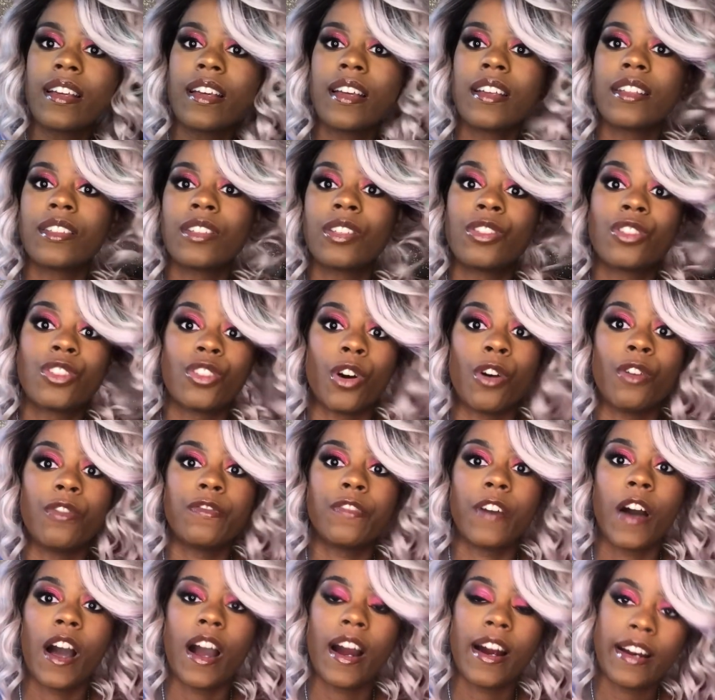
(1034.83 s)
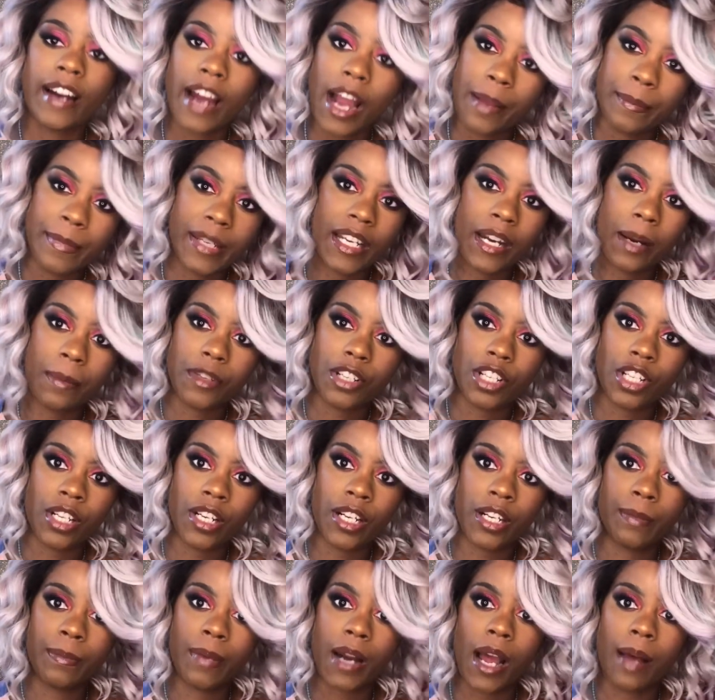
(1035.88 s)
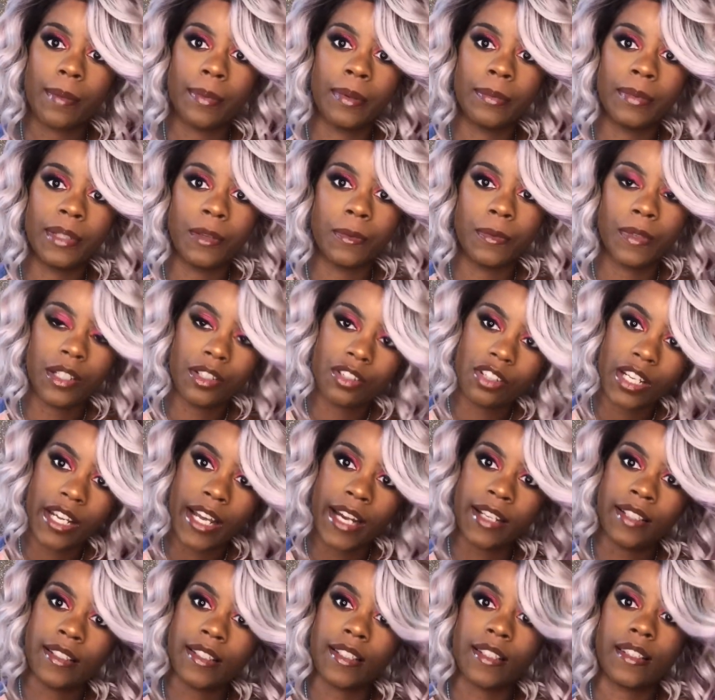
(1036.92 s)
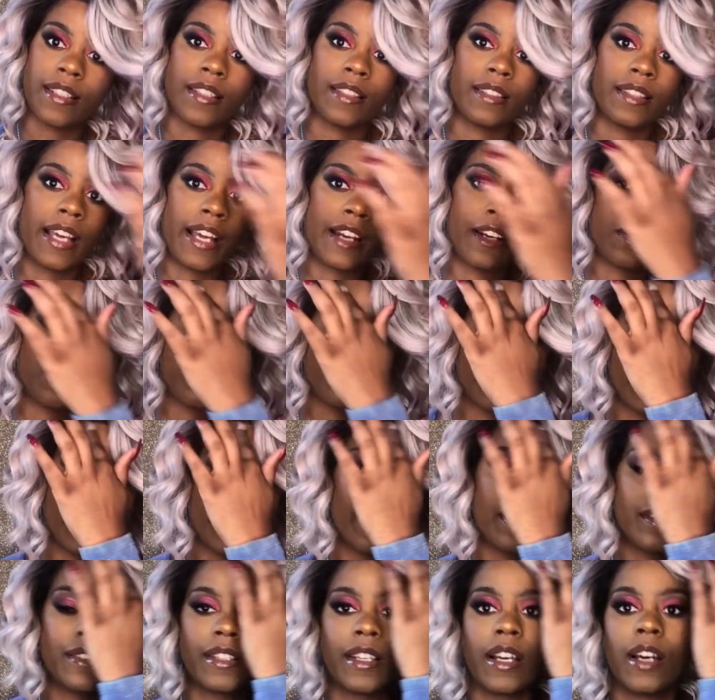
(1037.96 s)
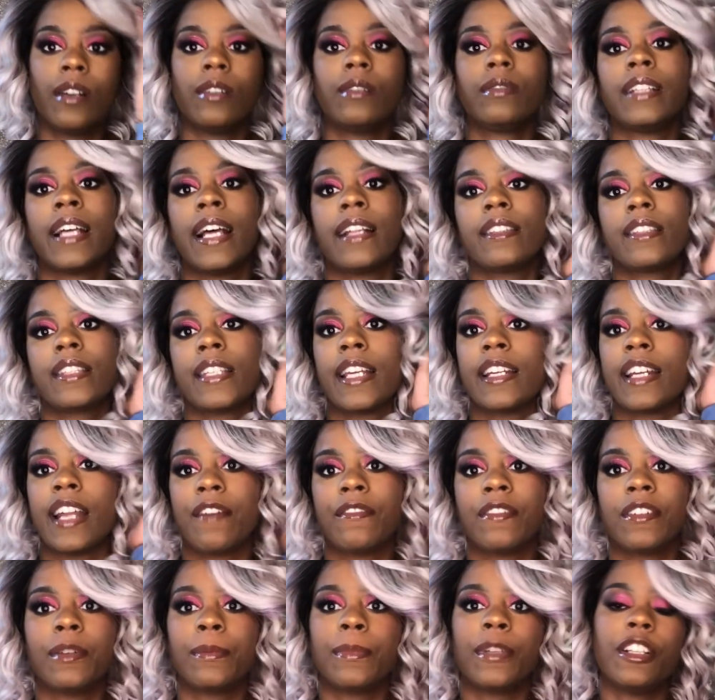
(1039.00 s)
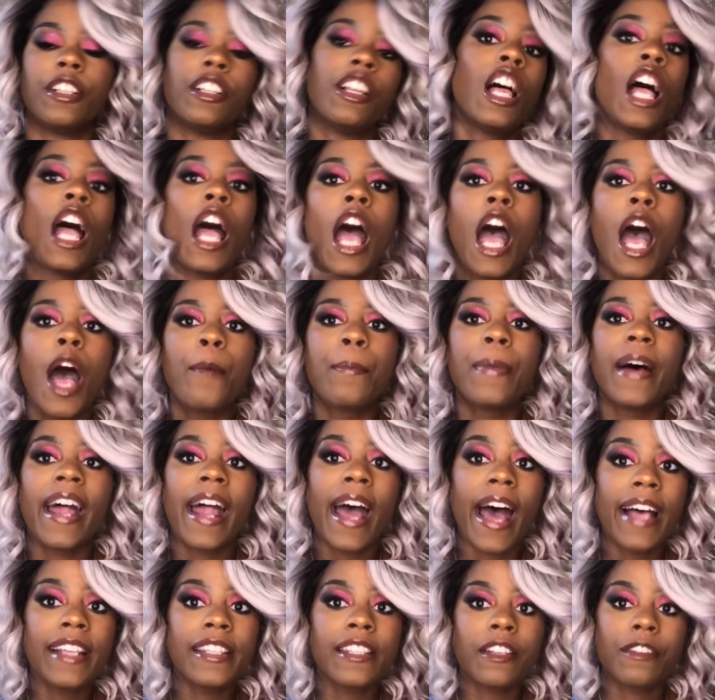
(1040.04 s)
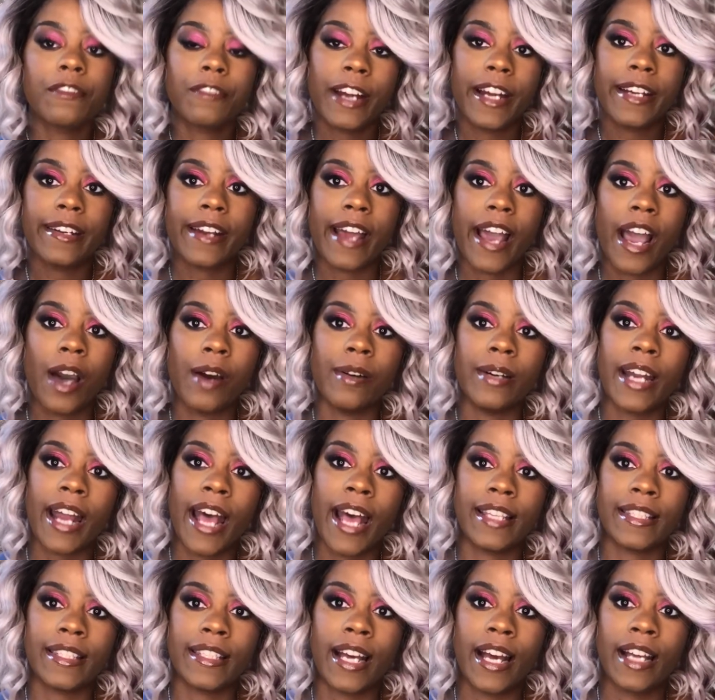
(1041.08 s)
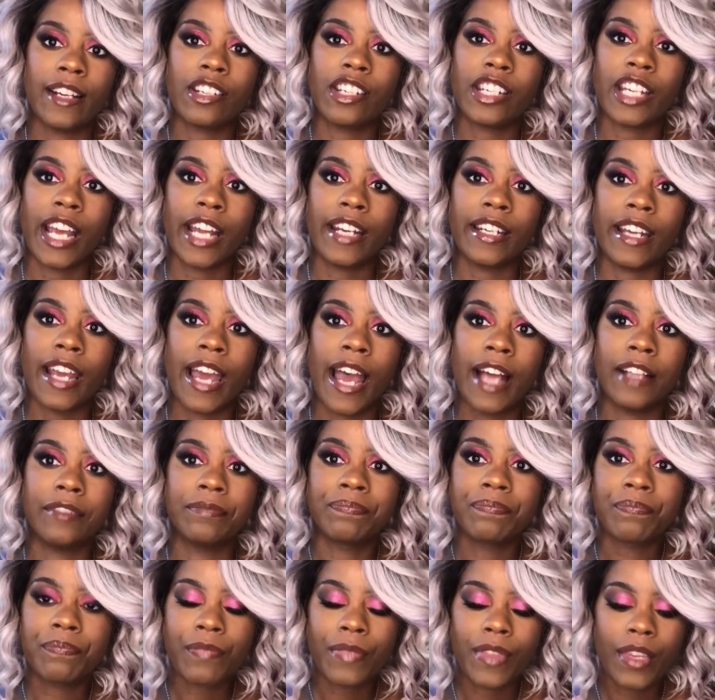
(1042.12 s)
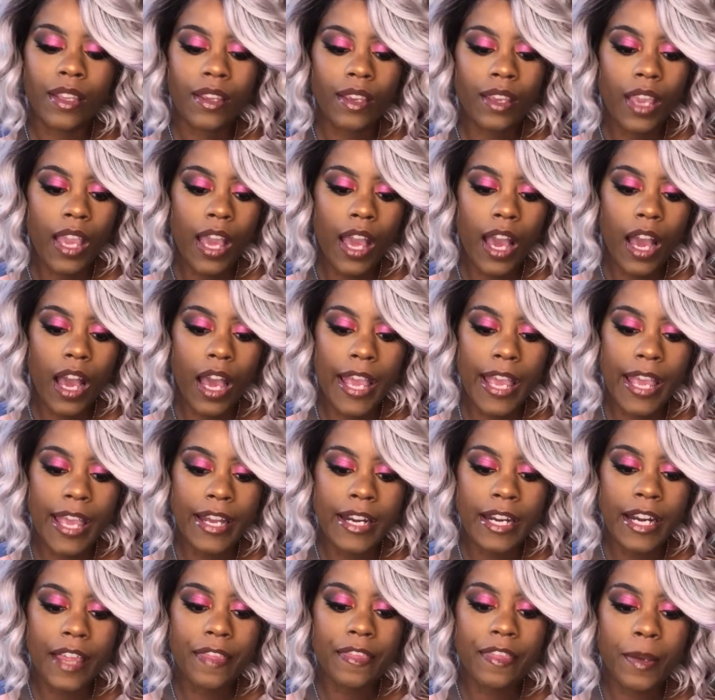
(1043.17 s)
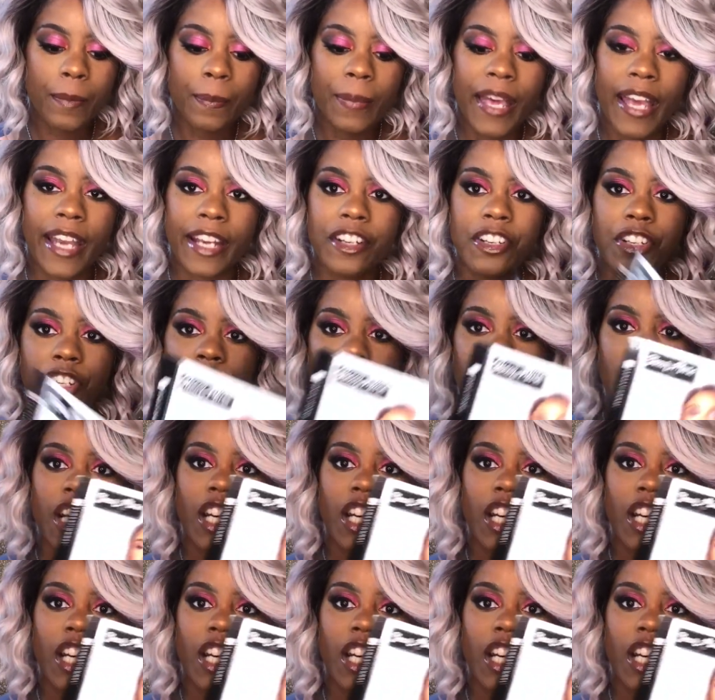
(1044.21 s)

so far. I mean, I'm sure it probably will shed. It's a synthetic wig, so that's inevitable. But as of right now, it has not shed yet. In the picture,